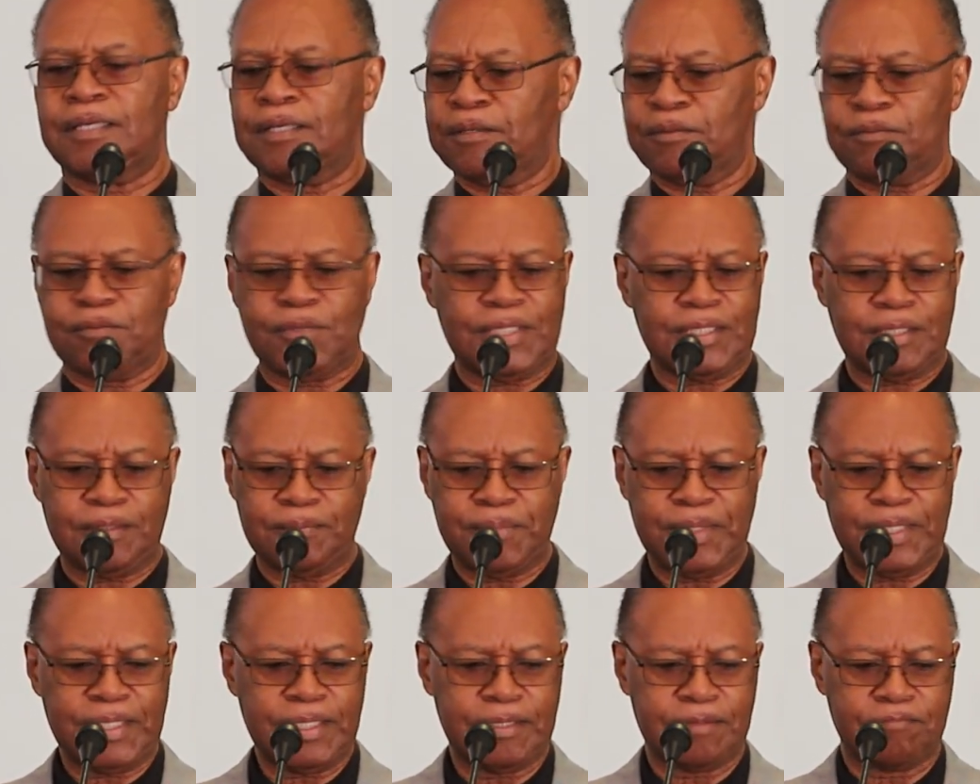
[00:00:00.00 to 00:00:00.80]
whether it
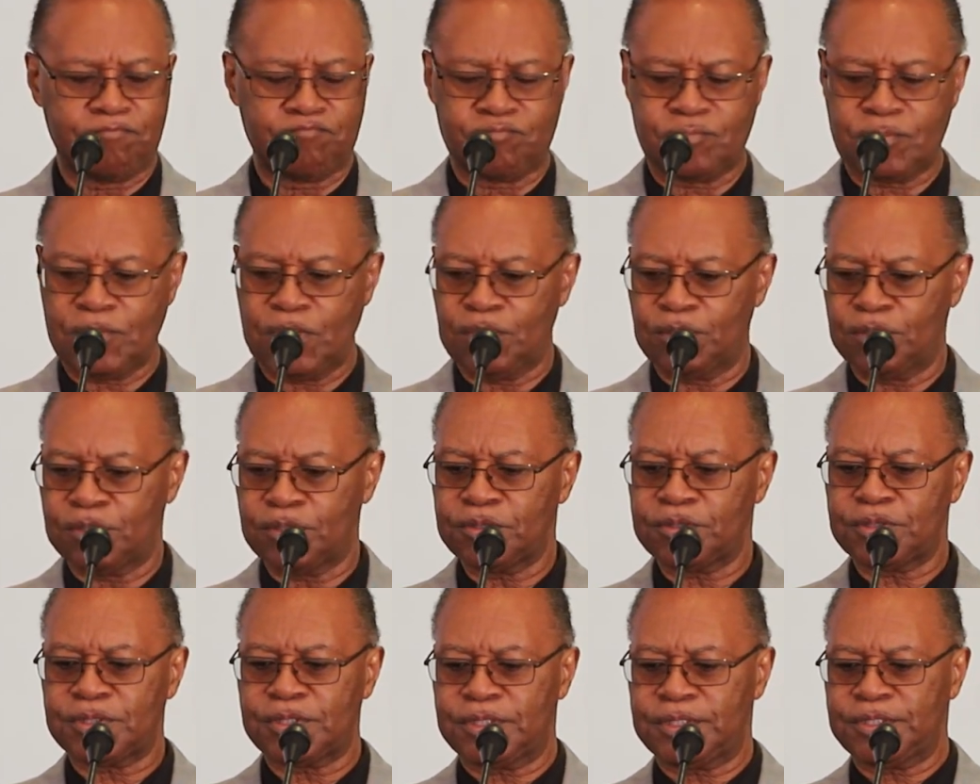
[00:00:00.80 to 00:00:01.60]
be
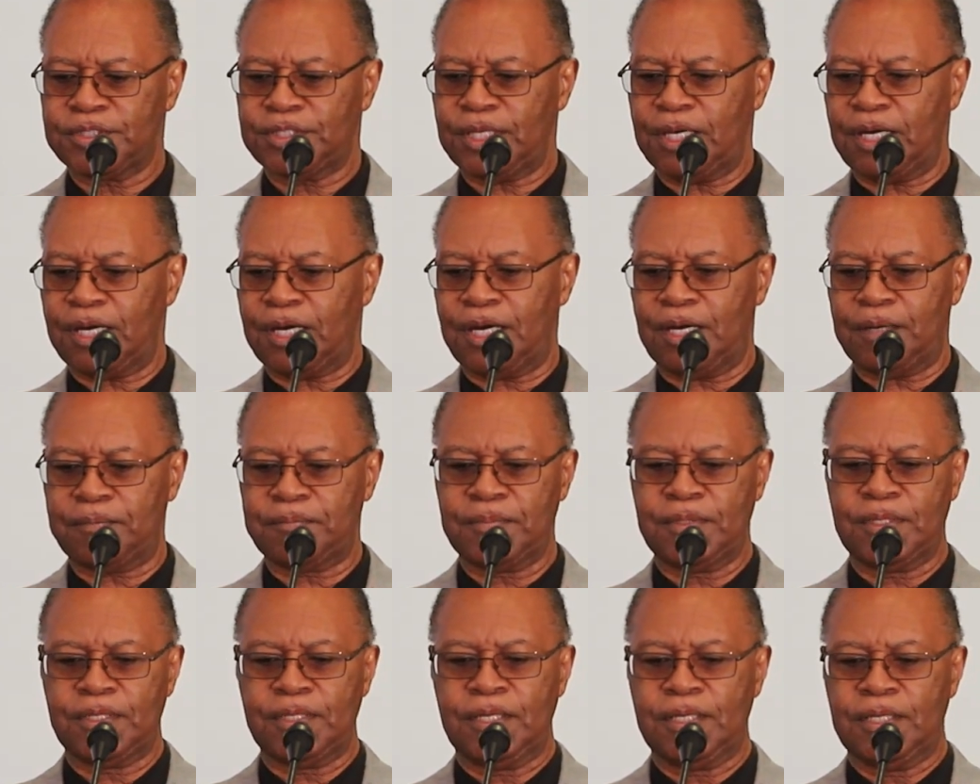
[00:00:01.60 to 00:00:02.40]
losing a
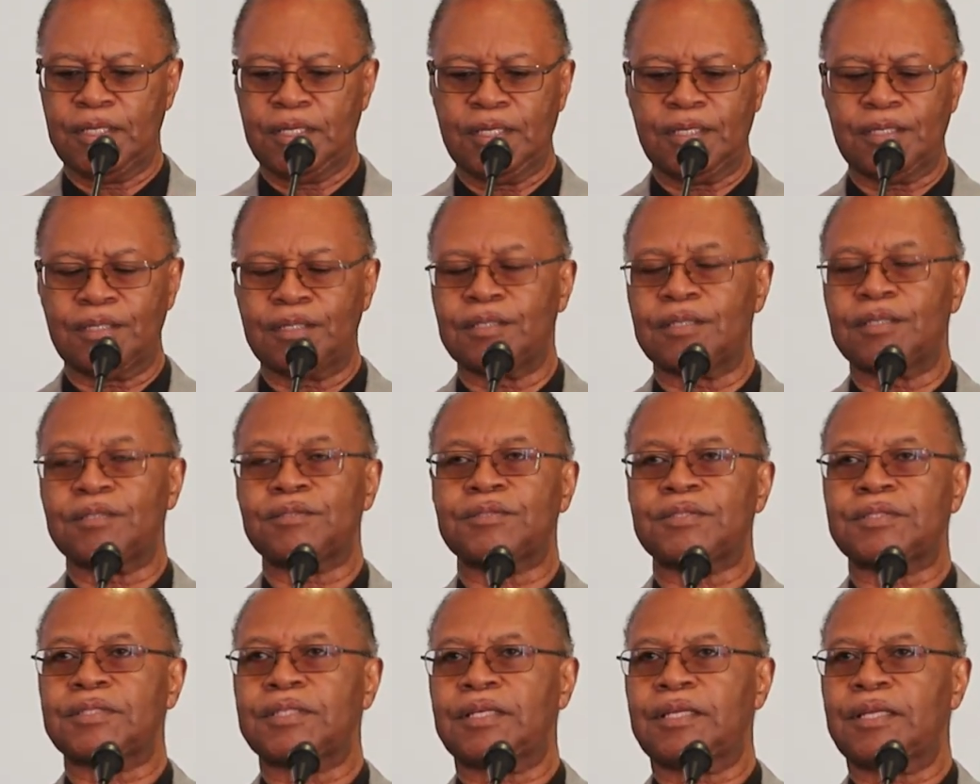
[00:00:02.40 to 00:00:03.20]
job,
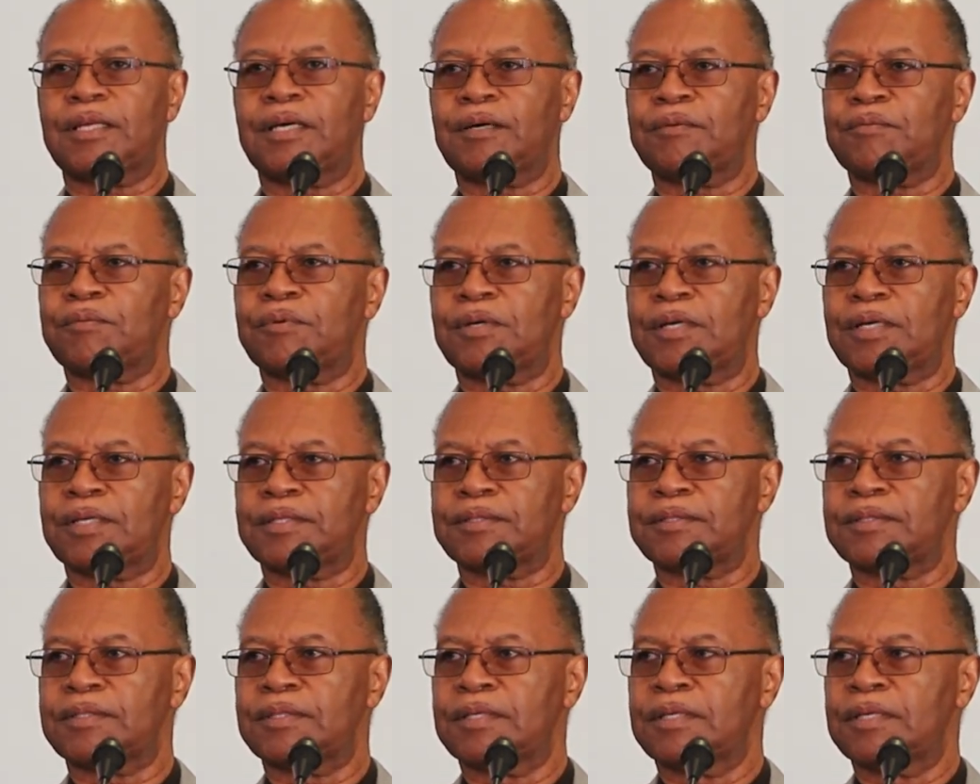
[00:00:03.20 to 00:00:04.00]
losing a loved one,
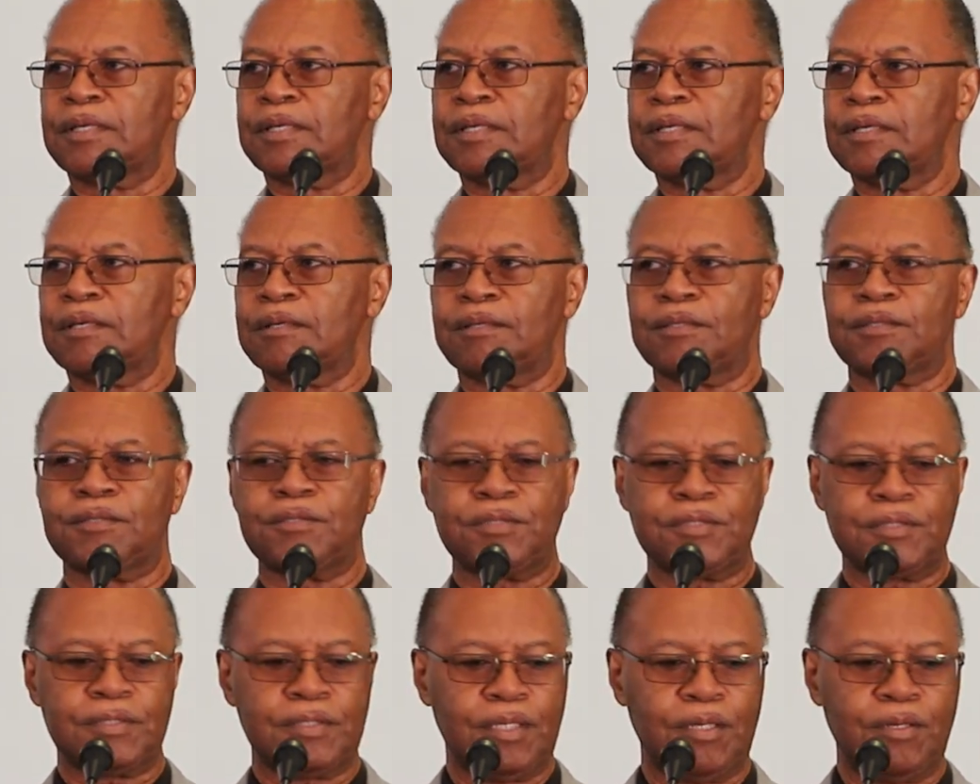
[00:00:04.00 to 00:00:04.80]

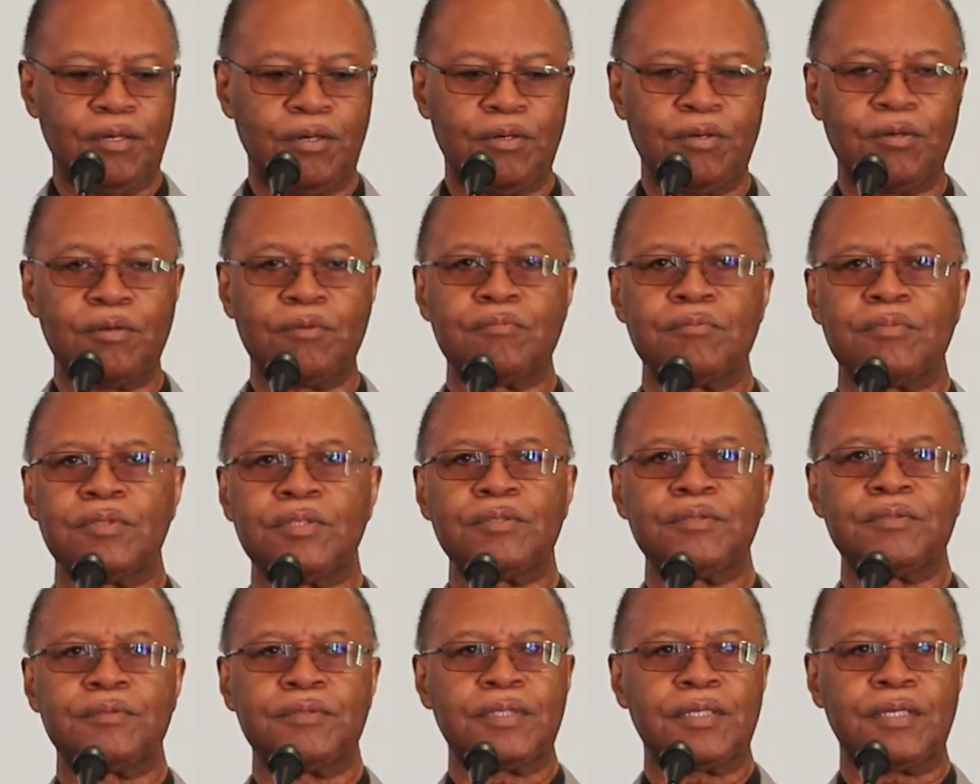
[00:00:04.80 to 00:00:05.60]
losing a home,
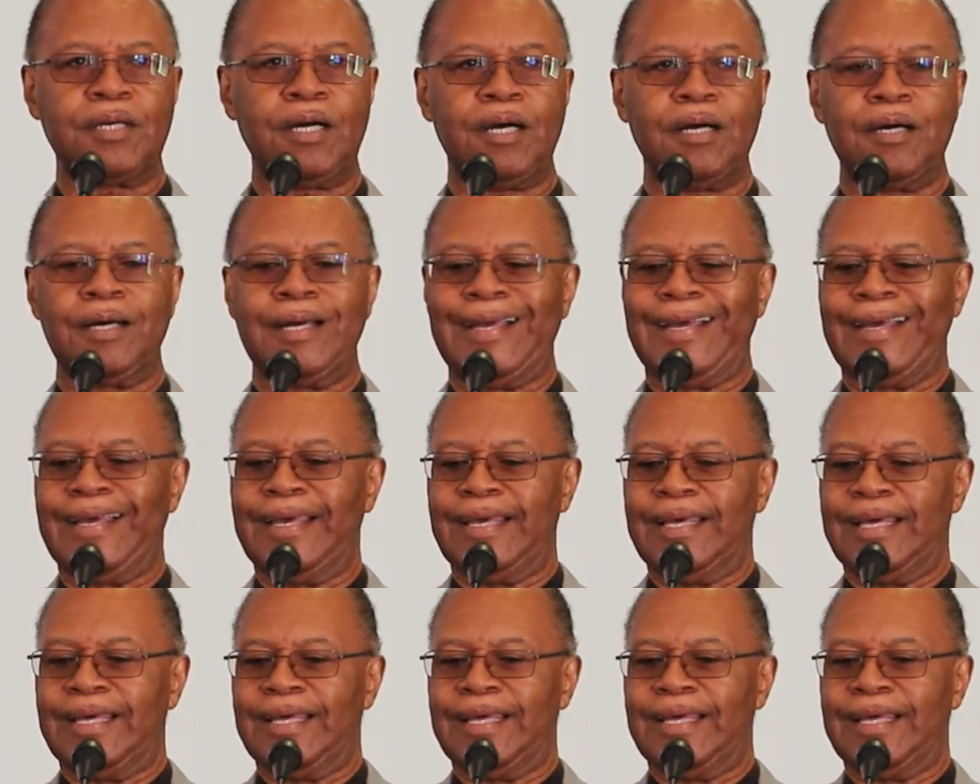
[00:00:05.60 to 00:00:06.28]
losing a car.